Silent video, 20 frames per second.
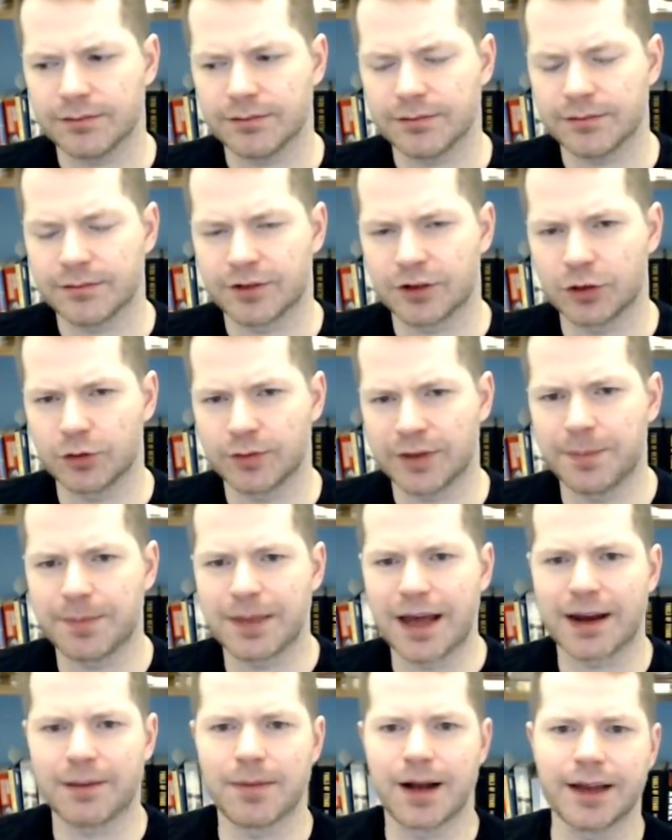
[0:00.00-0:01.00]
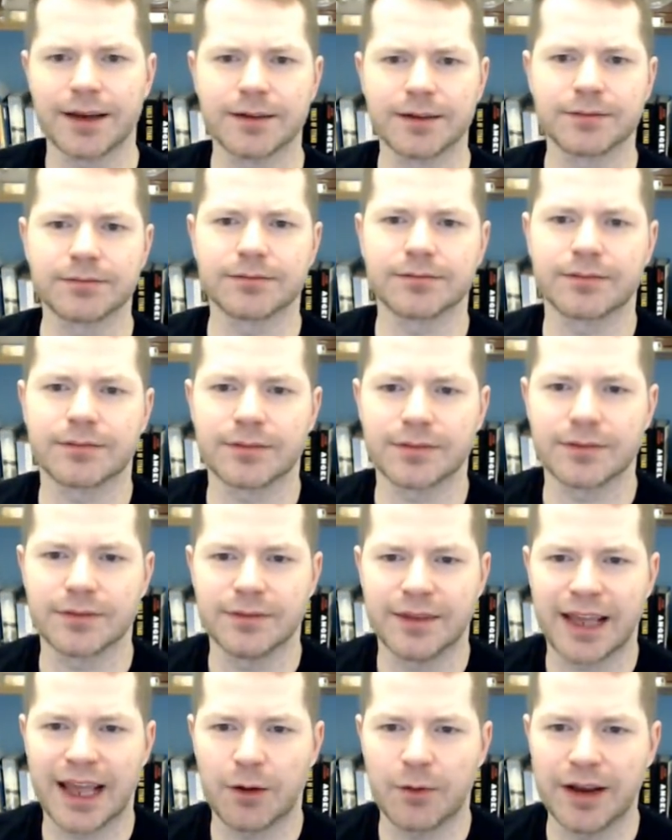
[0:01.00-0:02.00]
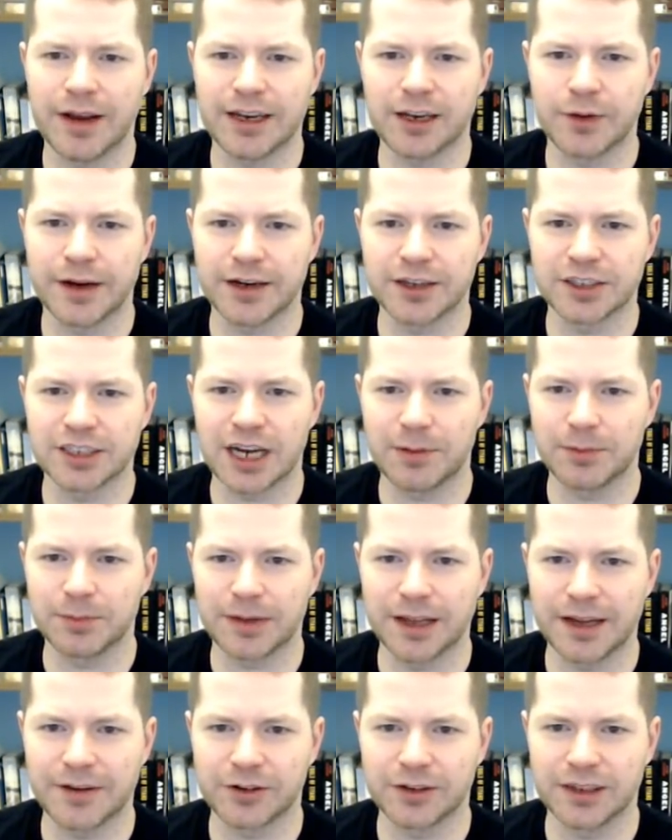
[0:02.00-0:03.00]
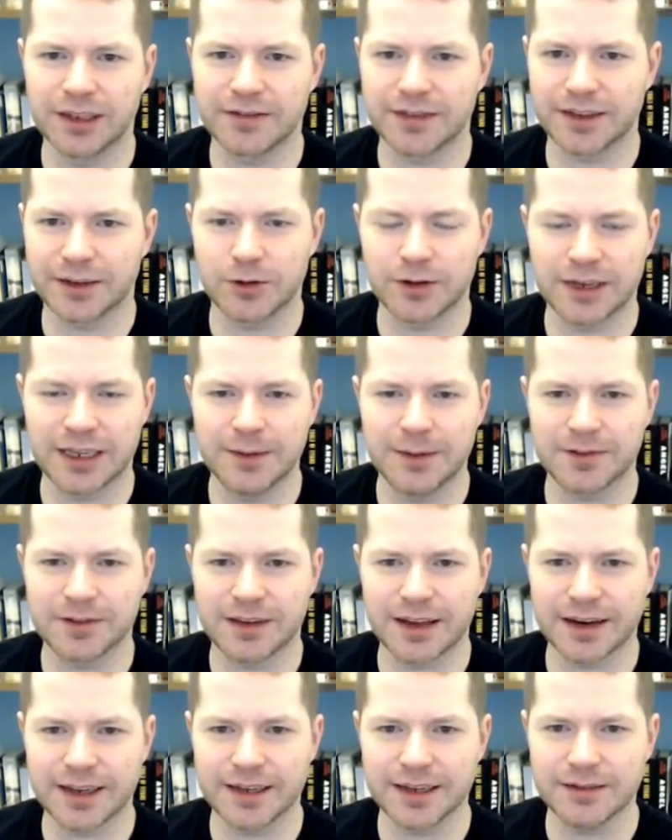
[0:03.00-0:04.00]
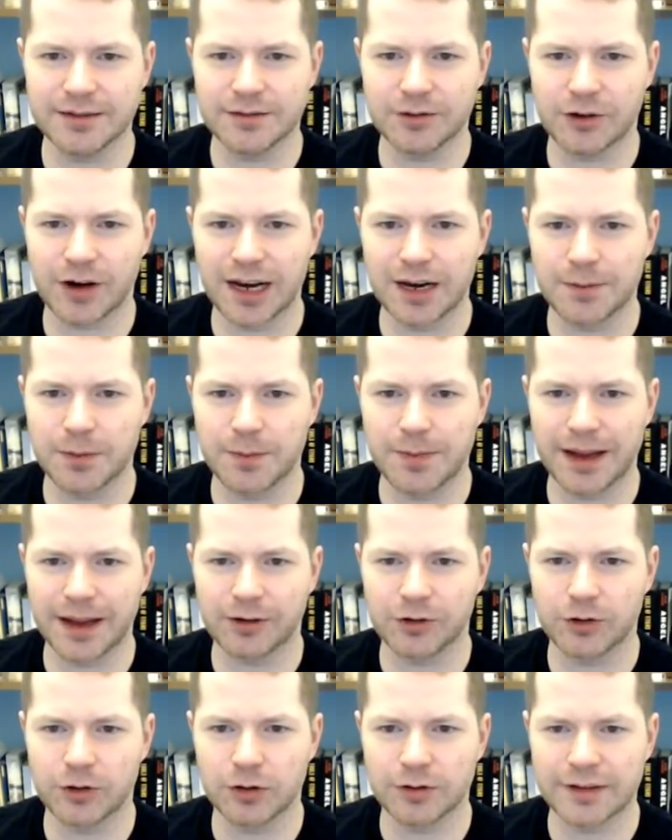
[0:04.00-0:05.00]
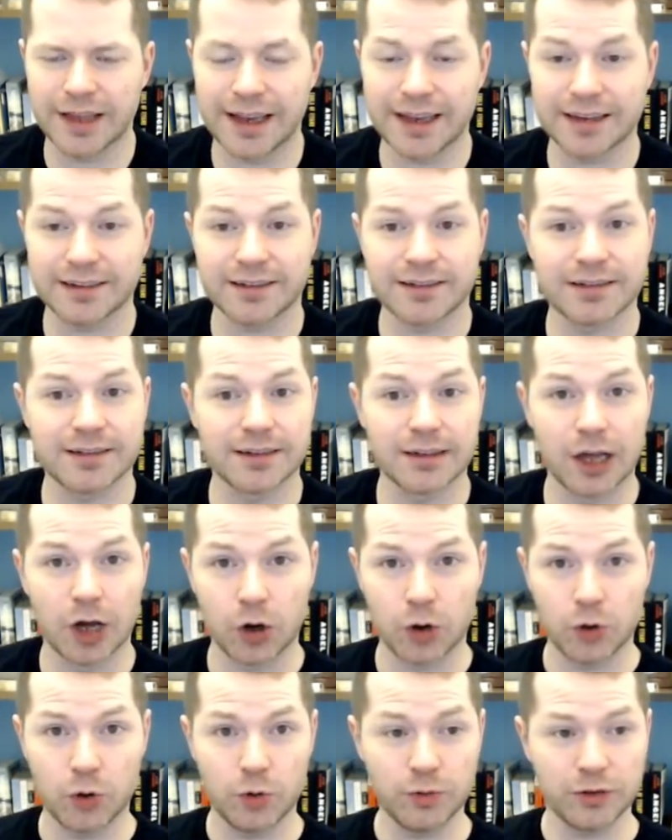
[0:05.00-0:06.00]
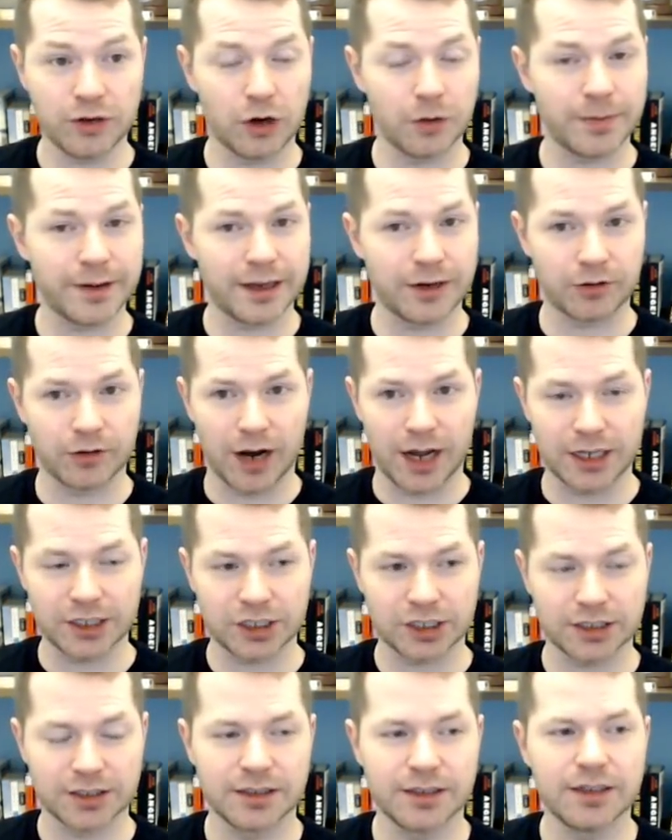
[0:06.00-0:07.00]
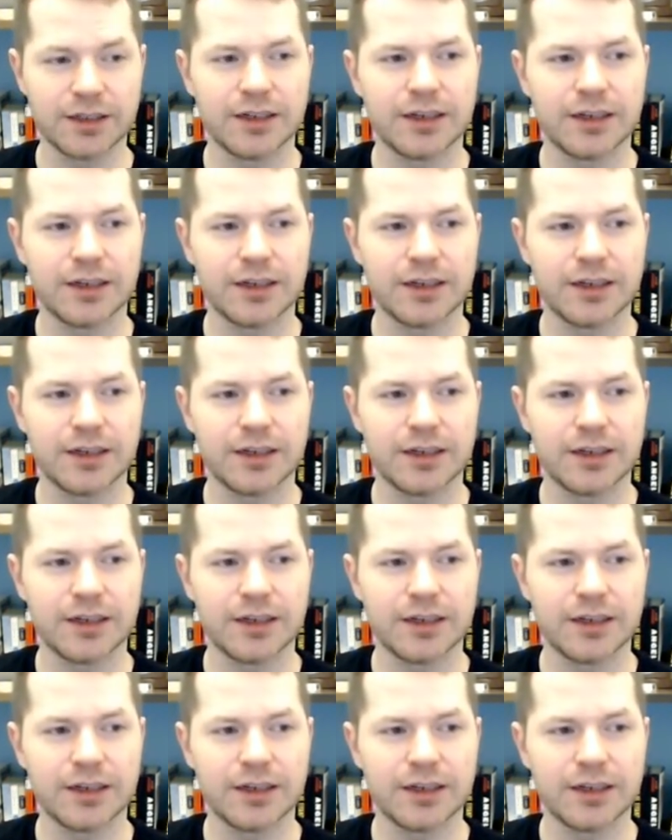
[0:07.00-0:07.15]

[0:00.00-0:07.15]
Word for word: So keep that in mind. You can't wait to quit your job and play for a living. Well, keep studying, grind up a bankroll, take it slow, don't be in a rush.